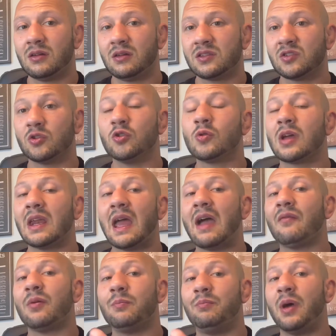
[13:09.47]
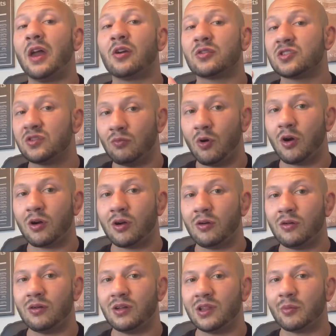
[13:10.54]
So you can have a better tomorrow.
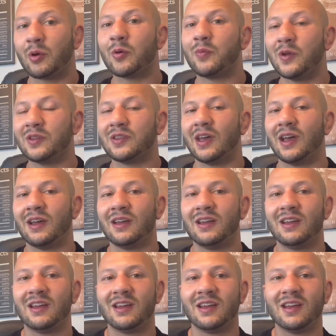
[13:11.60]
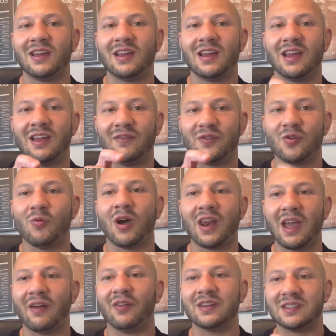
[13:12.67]
Let me repeat that. If you want to
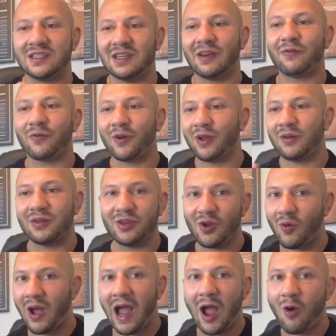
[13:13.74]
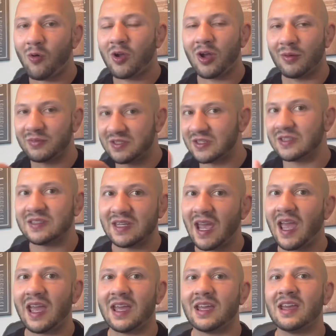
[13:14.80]
have a different, you know, outcome
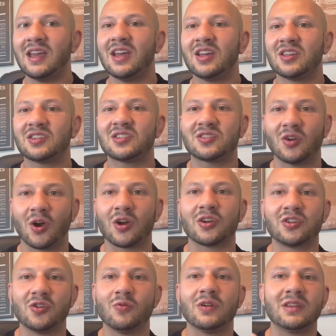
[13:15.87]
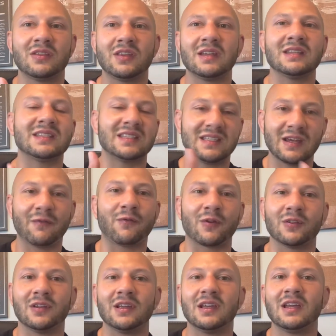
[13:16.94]
today, start doing things
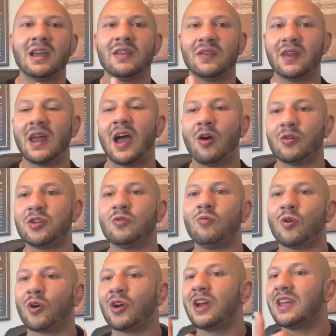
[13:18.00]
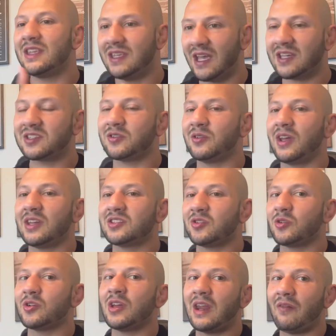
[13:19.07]
differently than how you were yesterday so
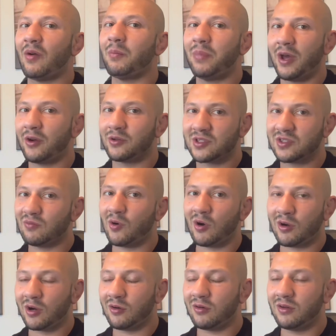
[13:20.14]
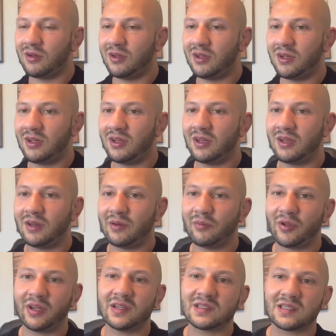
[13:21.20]
you can have a better tomorrow.
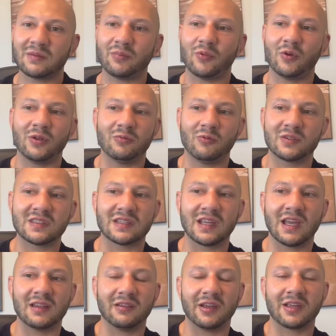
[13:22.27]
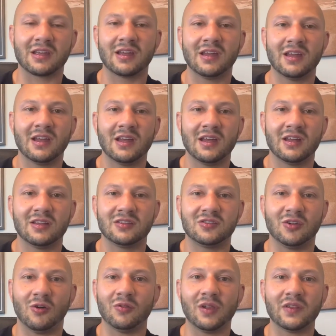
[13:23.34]
Plain and simple. And once again, like,
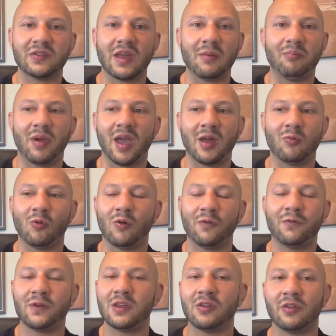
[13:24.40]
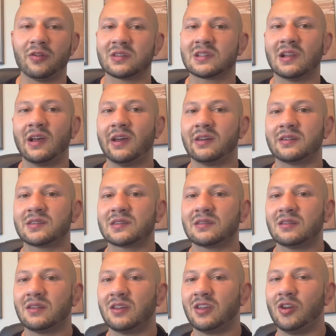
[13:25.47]
don't let that bad wolf feed those lies.
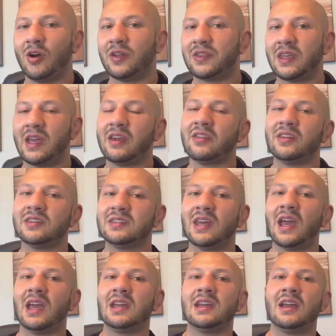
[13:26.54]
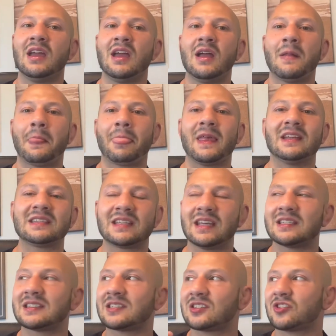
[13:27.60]
You know, at the end of the day, it
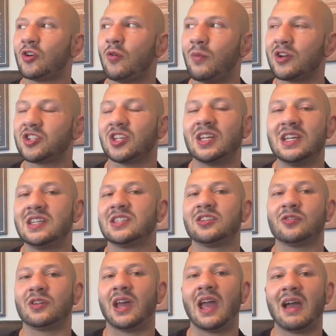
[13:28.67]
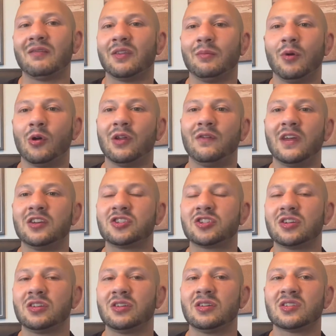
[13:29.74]
gets so much easier to have the
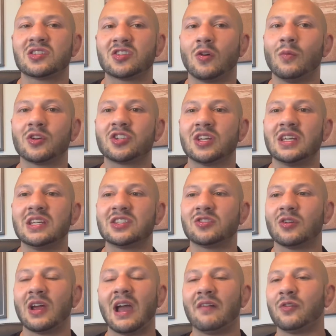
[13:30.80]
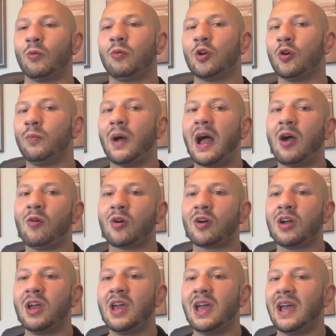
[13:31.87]
motivation, so much easier to have the
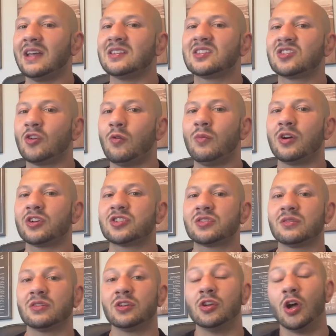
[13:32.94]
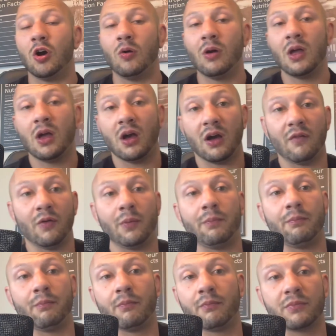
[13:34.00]
willpower, and so much, you know, of a,
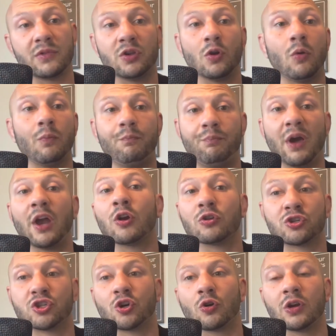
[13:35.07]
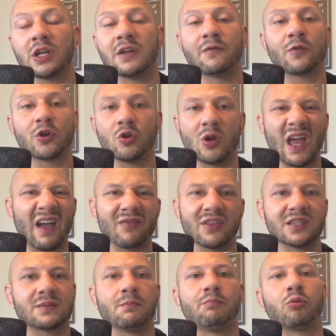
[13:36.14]
you know, better journey for you to have
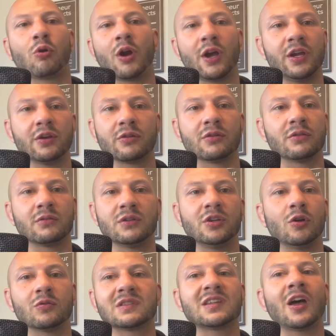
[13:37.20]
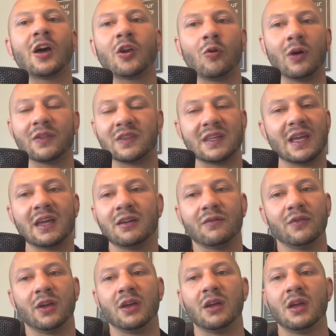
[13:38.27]
this brighter, you know, tunnel at the end of
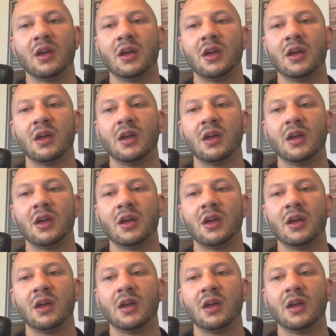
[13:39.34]
it.